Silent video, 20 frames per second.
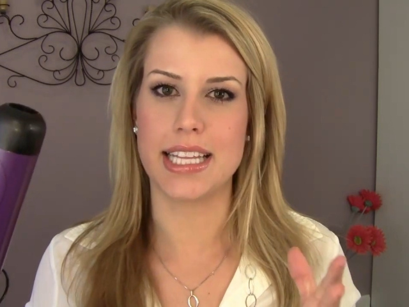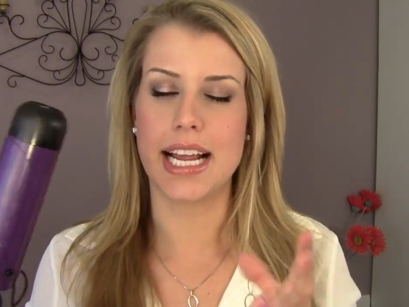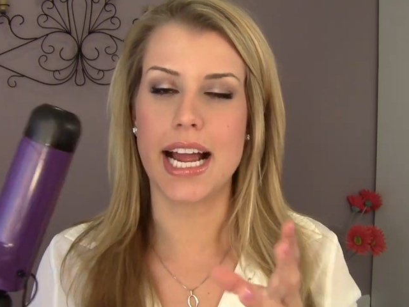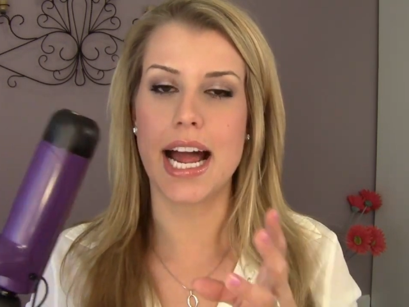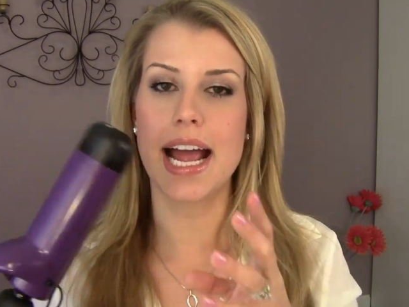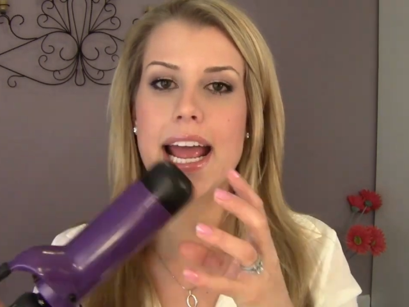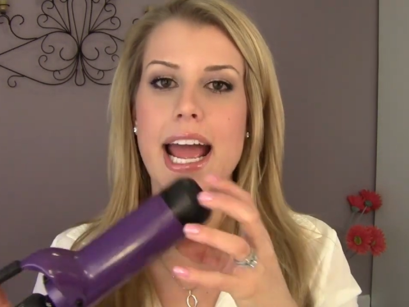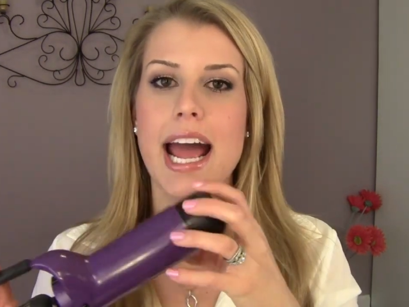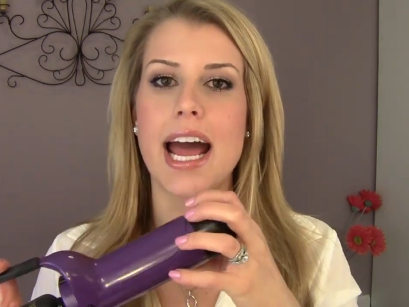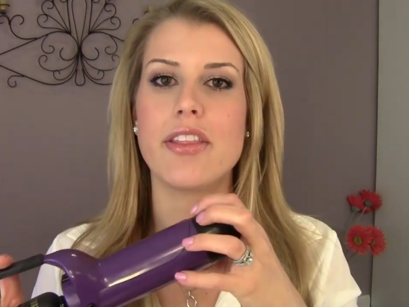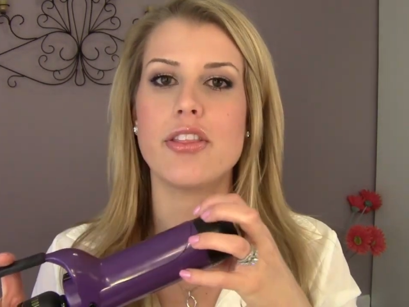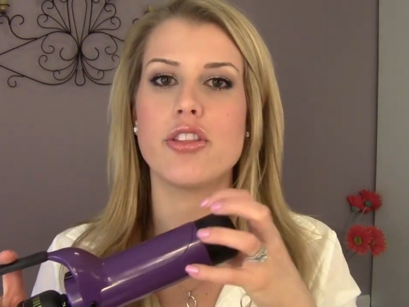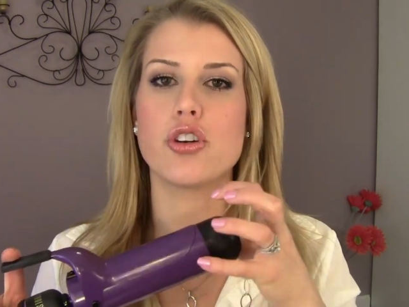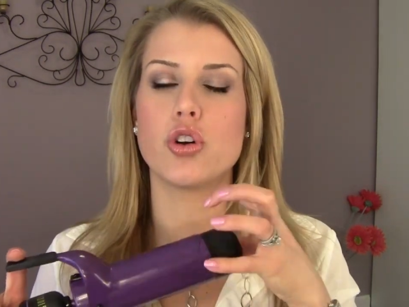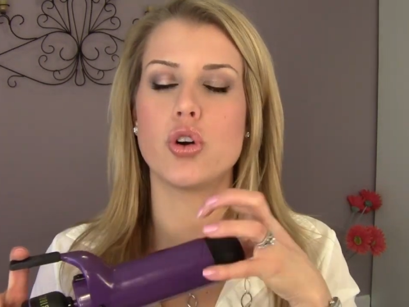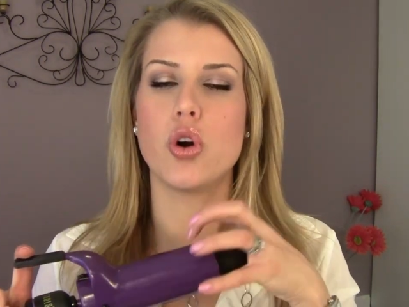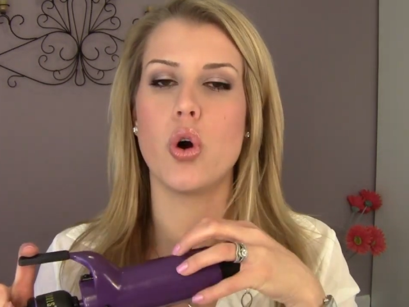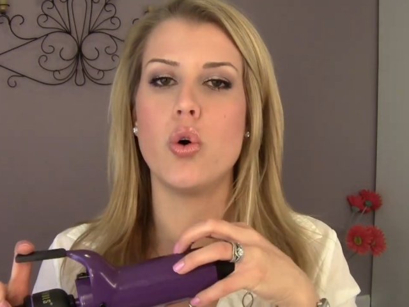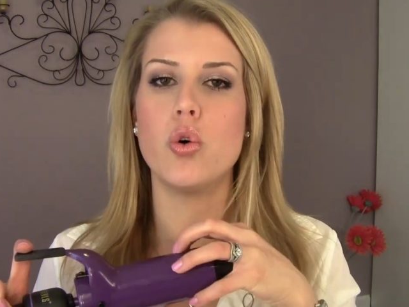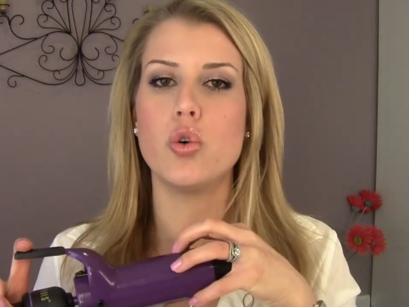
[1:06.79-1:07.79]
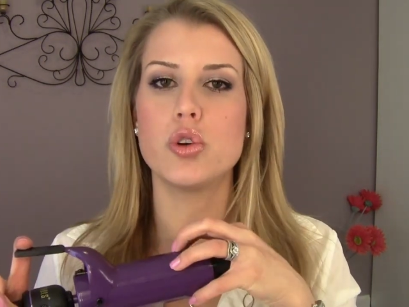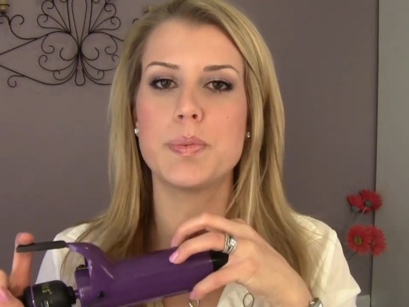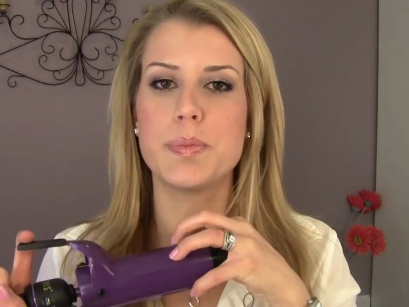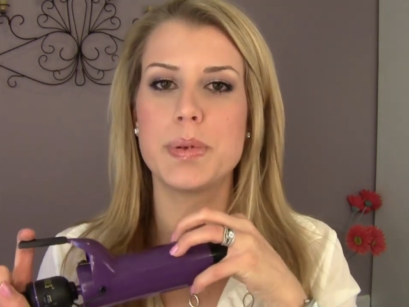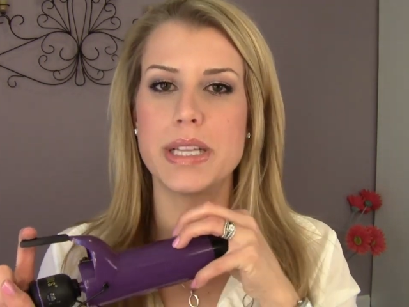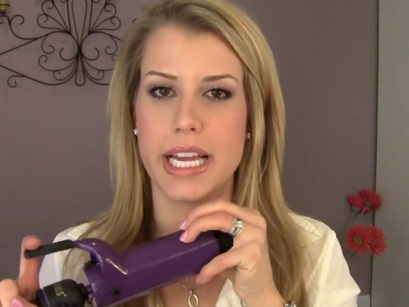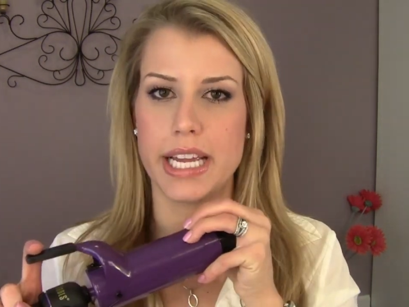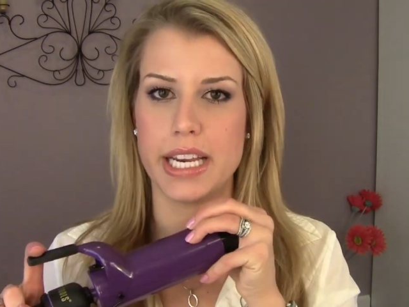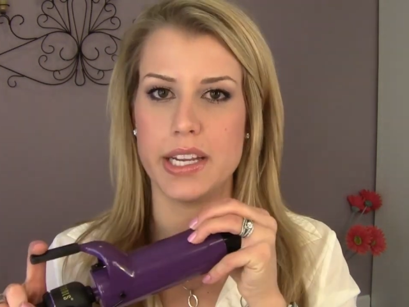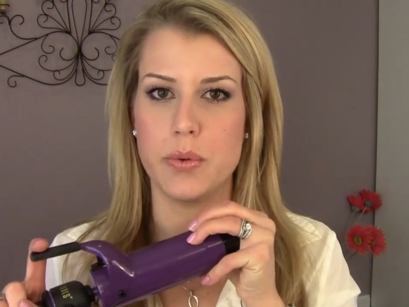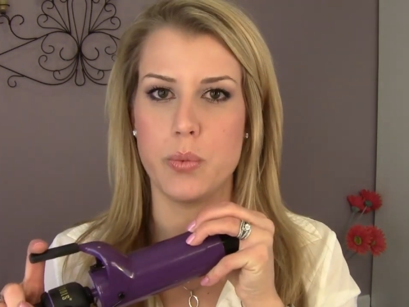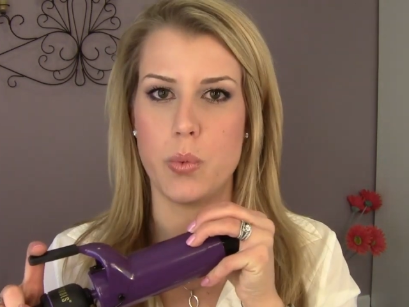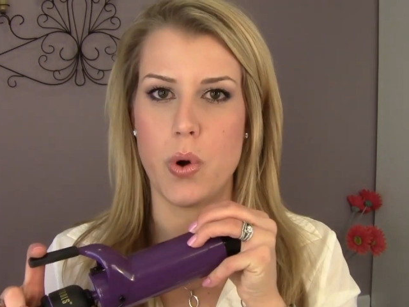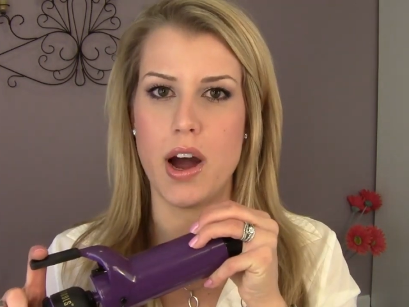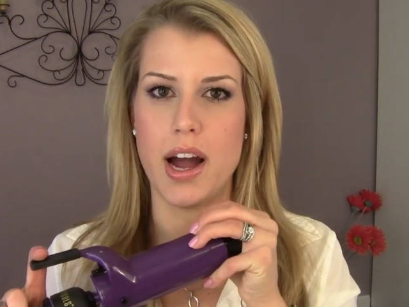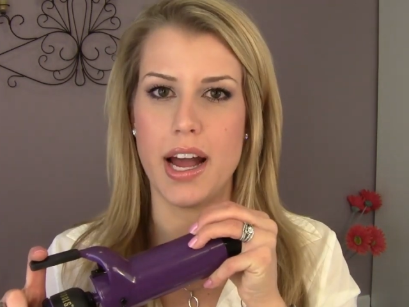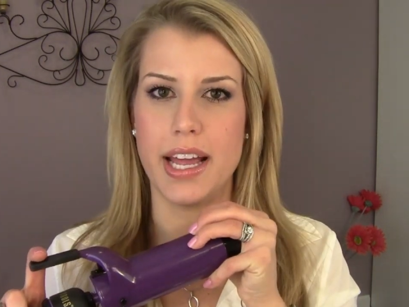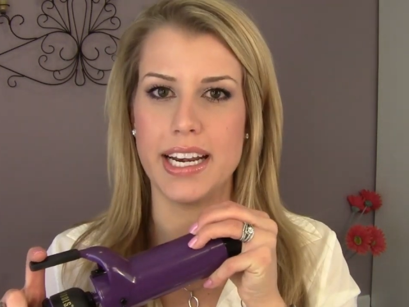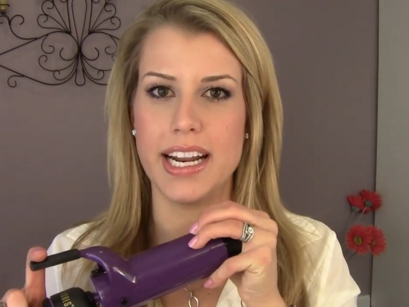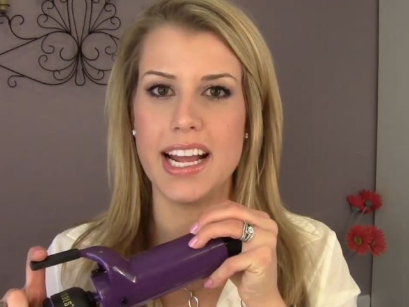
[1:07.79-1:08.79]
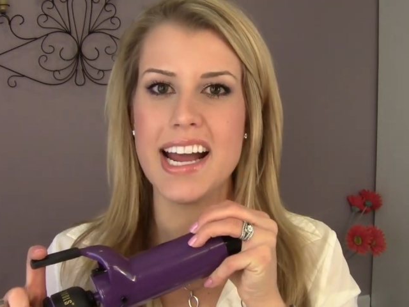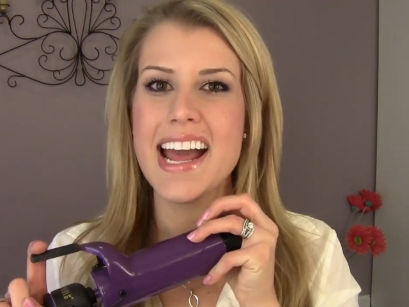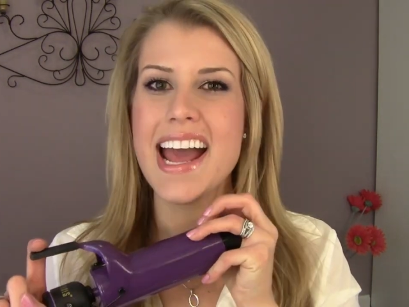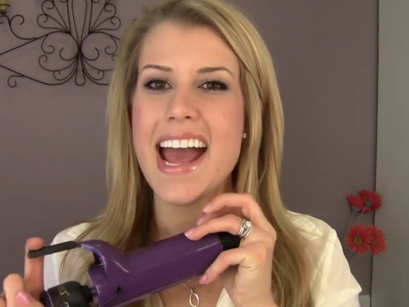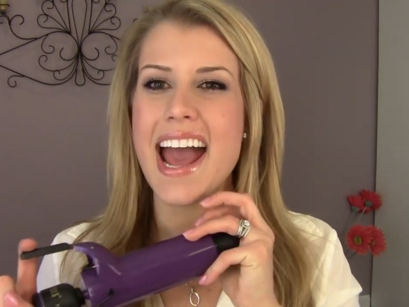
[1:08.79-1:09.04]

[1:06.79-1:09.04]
Like I had the gold plated one